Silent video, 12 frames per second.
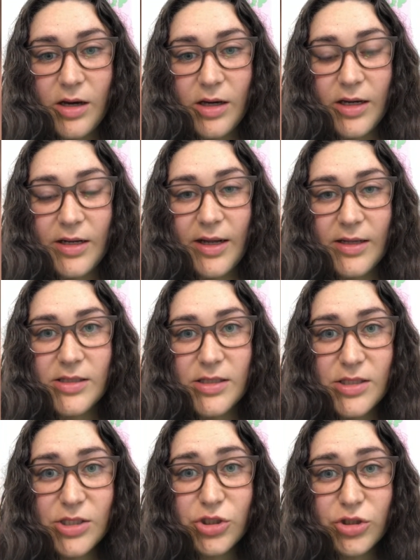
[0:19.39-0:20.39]
connected
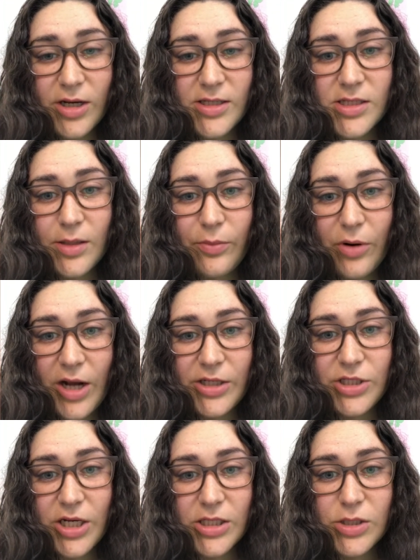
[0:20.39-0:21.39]
to Trestle
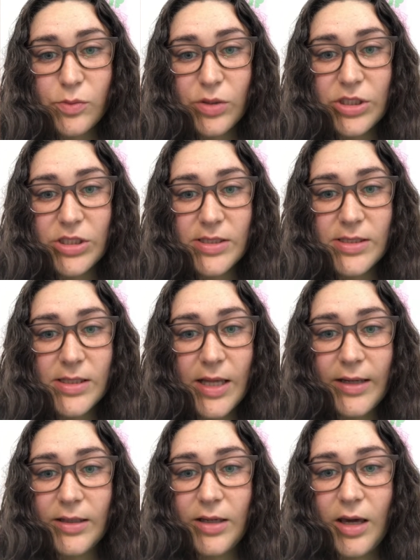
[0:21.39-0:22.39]
Projects, which is
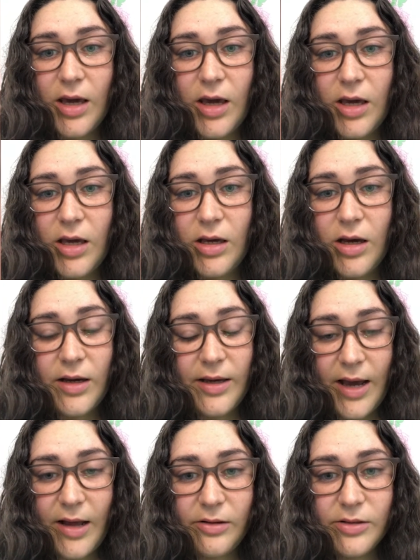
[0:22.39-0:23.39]
like a
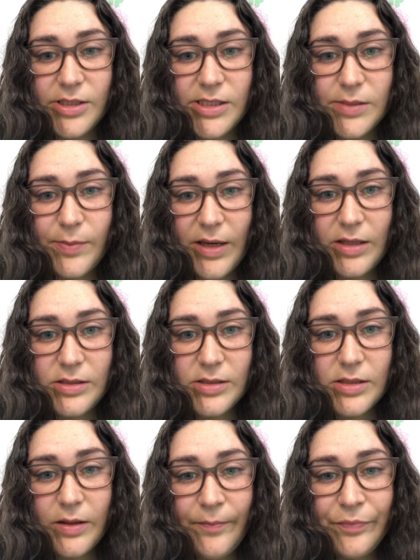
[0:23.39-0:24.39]
gallery space.